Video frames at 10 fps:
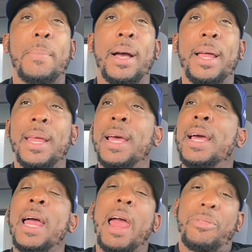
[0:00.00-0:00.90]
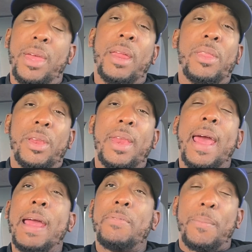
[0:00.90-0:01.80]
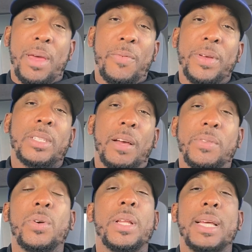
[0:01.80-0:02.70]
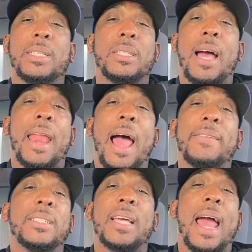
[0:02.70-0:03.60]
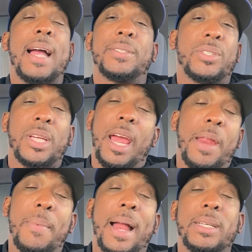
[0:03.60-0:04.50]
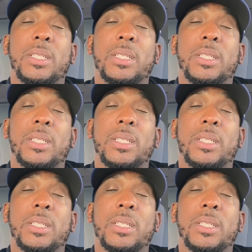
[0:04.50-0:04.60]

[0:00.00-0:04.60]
But at the end of the day, the benefits of doing this is not having to answer to anybody.